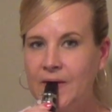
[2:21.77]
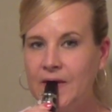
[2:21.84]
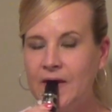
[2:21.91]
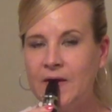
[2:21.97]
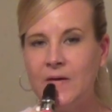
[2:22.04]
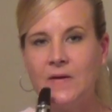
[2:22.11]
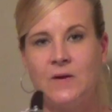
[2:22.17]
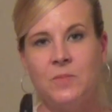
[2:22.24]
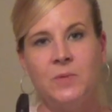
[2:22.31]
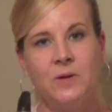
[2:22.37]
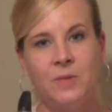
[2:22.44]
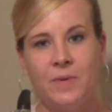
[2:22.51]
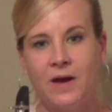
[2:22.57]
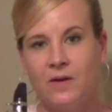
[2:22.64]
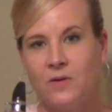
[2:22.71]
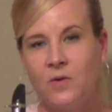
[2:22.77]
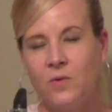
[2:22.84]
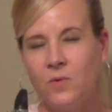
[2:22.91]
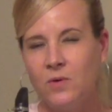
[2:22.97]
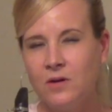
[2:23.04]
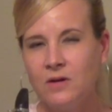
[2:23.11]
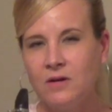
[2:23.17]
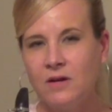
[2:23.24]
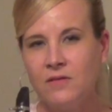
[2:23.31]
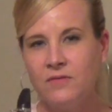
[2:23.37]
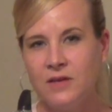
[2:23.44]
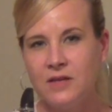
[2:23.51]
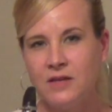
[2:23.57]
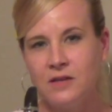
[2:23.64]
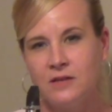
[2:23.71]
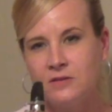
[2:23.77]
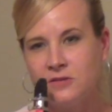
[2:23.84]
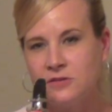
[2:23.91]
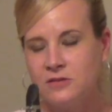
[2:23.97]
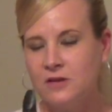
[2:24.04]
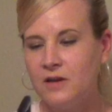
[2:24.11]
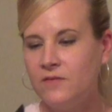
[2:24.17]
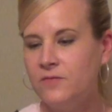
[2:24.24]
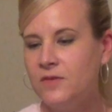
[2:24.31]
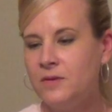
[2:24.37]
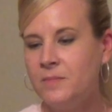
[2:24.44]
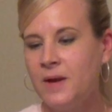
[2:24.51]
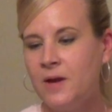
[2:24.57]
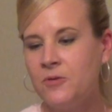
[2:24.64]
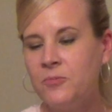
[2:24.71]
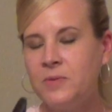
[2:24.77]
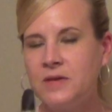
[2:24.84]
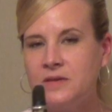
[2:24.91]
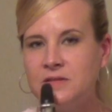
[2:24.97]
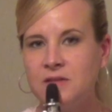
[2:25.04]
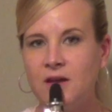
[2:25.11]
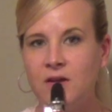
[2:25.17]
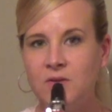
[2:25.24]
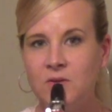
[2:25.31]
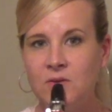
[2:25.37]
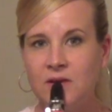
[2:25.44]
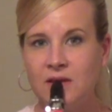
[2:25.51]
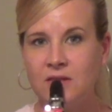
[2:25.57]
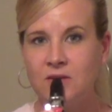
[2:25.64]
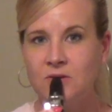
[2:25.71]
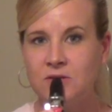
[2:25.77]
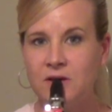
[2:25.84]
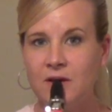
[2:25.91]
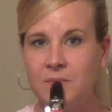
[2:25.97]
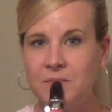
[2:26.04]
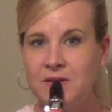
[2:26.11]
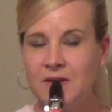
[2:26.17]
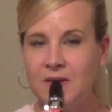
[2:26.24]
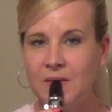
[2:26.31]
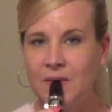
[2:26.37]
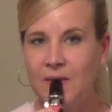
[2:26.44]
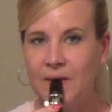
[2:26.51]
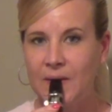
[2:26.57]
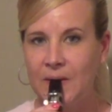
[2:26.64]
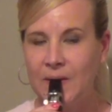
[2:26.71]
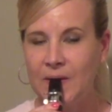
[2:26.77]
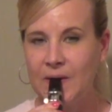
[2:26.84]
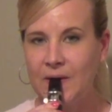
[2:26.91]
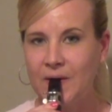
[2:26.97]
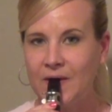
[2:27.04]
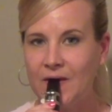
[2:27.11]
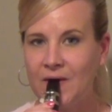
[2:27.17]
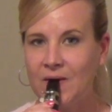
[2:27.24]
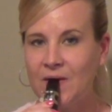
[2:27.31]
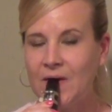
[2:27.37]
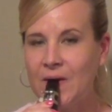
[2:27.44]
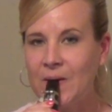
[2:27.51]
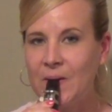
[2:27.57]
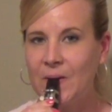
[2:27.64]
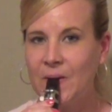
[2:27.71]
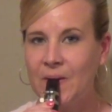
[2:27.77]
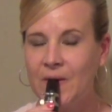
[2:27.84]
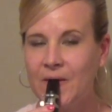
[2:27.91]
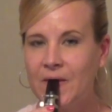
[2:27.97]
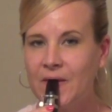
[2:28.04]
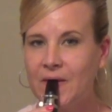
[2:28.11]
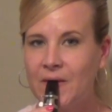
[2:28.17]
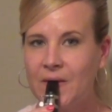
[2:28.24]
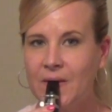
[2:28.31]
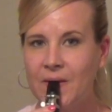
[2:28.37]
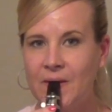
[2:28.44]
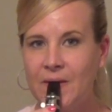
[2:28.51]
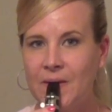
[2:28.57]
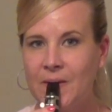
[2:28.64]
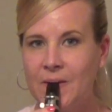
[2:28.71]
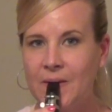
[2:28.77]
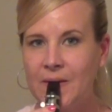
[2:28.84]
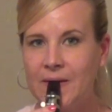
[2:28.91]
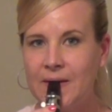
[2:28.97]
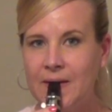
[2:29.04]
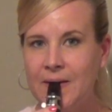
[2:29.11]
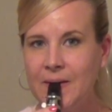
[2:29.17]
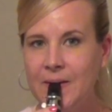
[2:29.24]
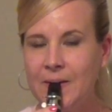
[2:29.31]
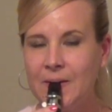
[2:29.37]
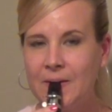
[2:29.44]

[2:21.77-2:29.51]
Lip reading: And you're going to put about 1/4 inch of the mouthpiece underneath your top teeth. Like so. Okay?